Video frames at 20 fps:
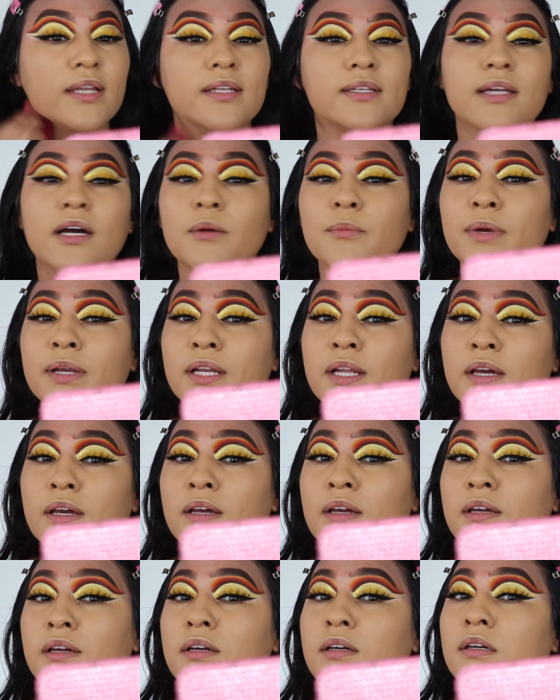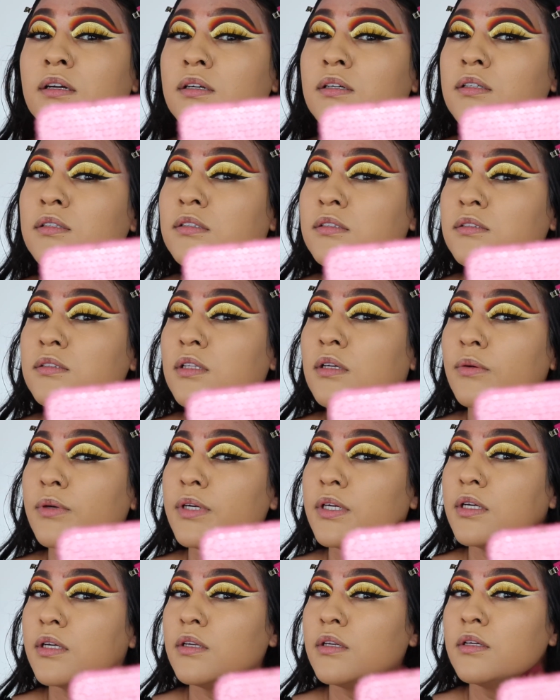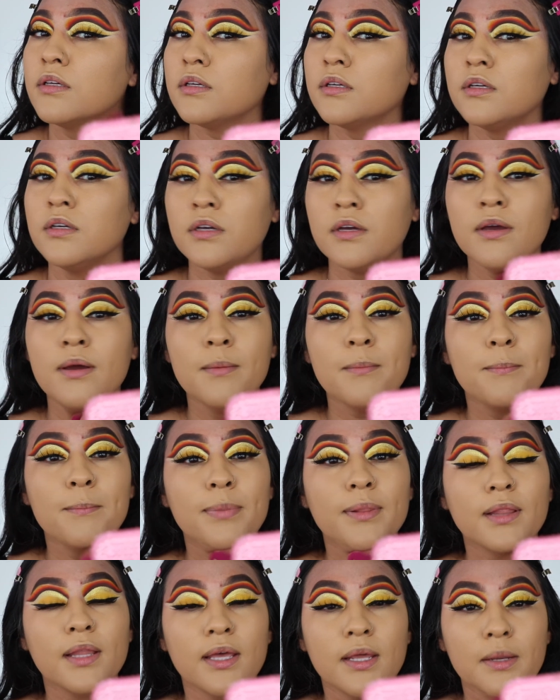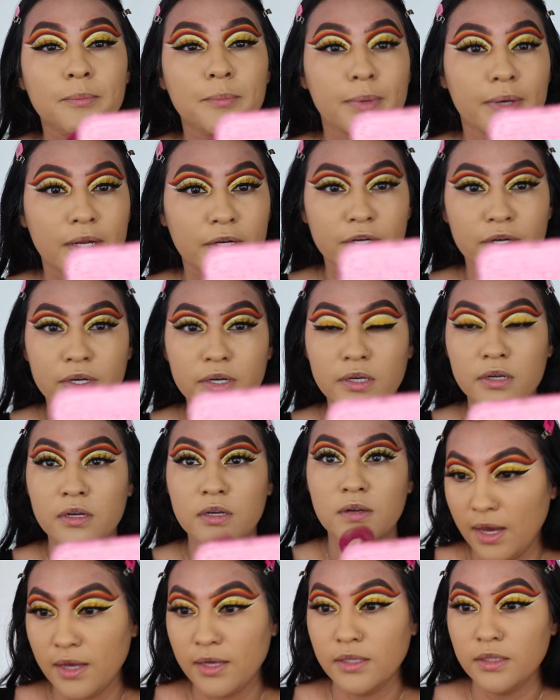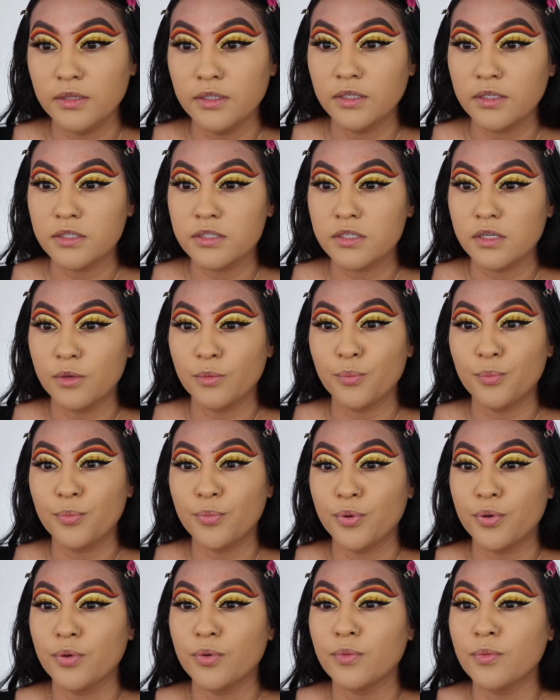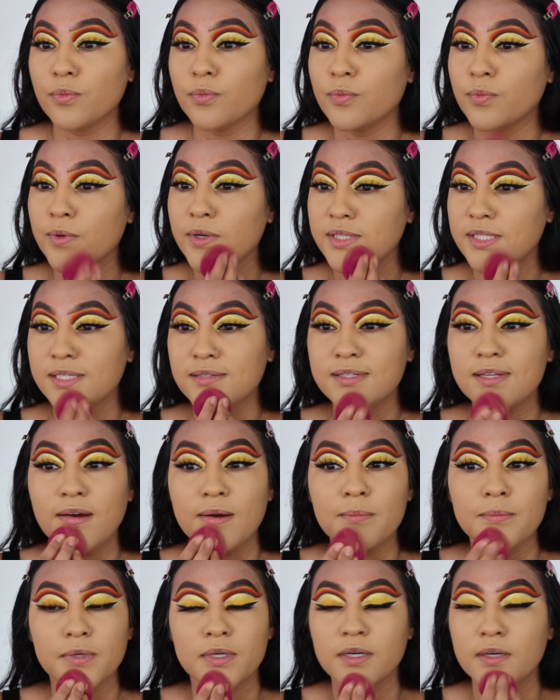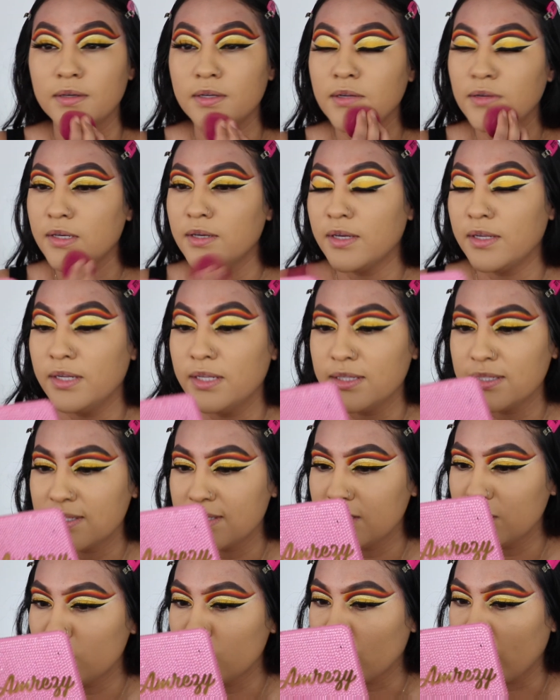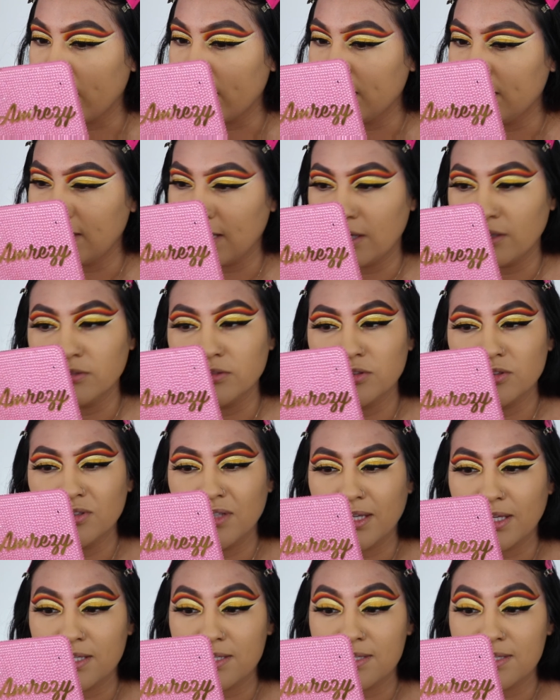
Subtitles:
it down my neck so I could blend better. It looks pretty damn good, and it's drying down to like a